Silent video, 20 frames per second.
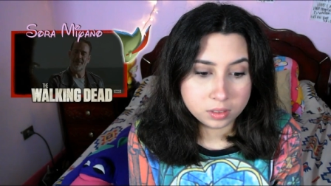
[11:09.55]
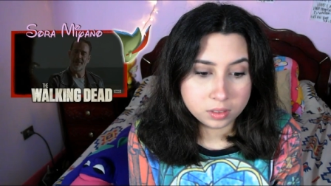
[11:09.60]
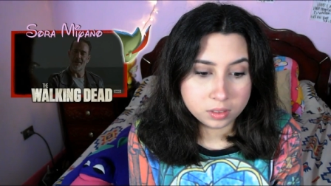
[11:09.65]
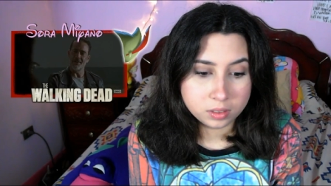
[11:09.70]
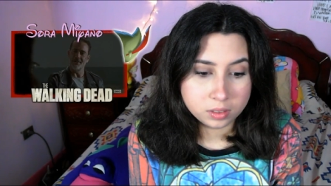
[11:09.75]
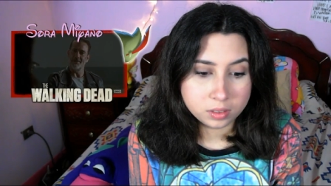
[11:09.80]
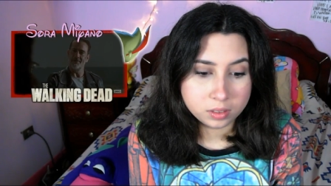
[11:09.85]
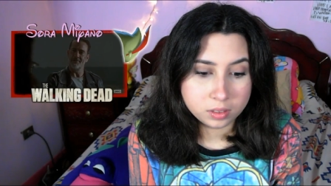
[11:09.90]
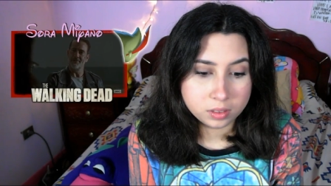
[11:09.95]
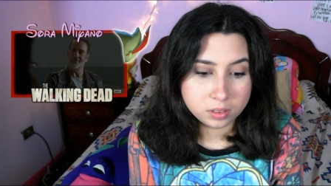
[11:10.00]

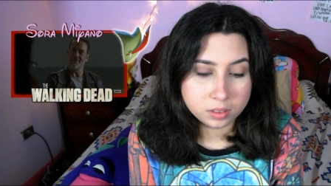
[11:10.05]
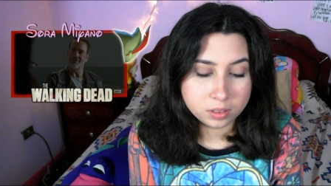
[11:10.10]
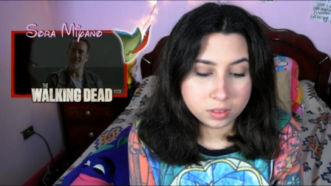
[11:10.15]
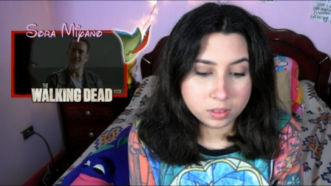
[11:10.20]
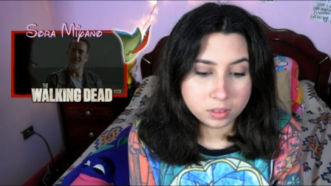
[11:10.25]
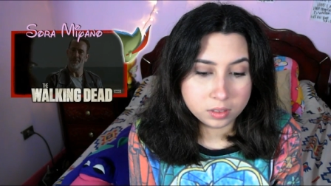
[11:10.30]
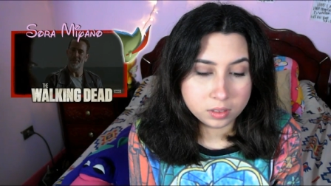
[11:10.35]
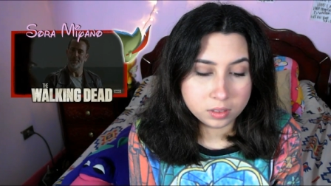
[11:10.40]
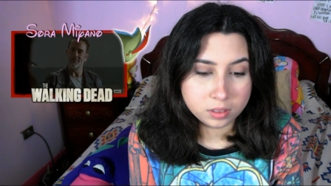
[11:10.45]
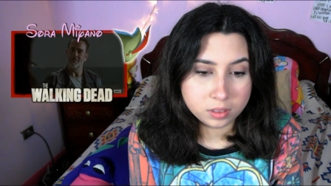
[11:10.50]
save
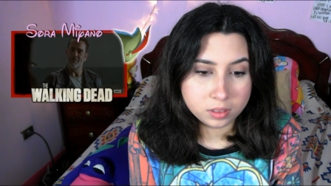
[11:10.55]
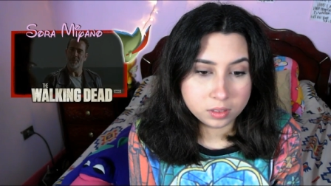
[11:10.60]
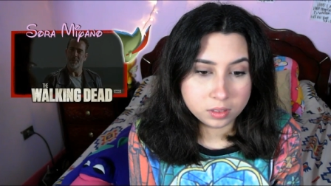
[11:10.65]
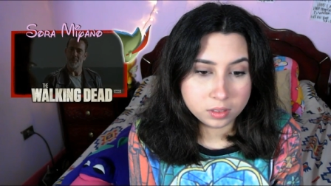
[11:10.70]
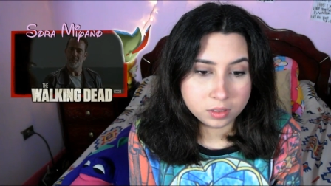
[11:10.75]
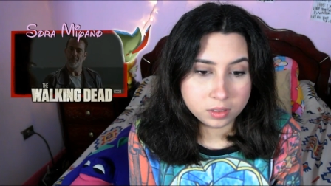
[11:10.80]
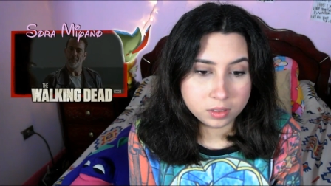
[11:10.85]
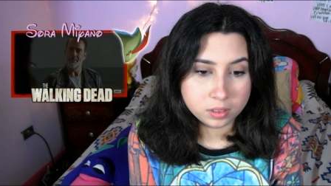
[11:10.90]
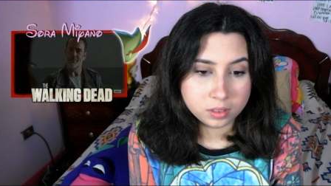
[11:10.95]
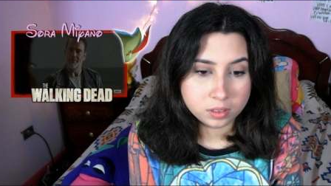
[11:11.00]
these
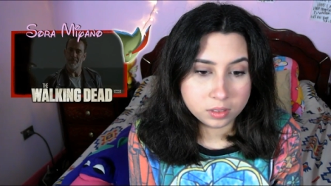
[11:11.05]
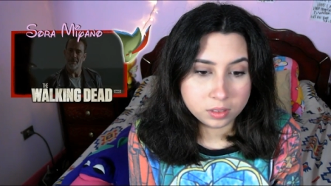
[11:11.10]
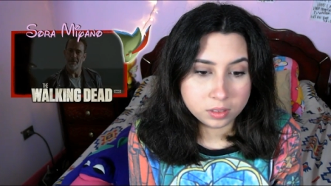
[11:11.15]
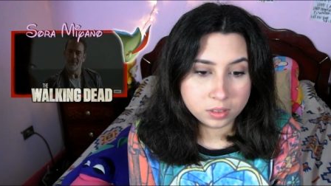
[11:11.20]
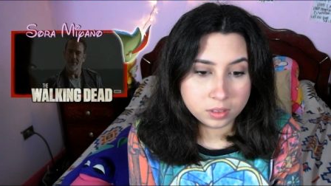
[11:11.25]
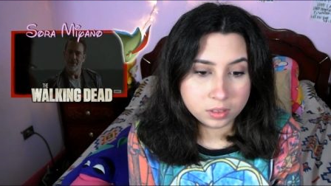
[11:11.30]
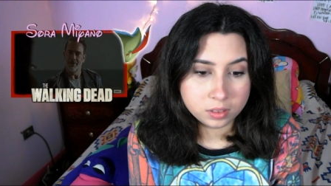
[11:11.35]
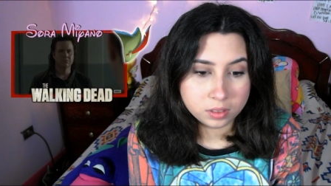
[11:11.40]
good people.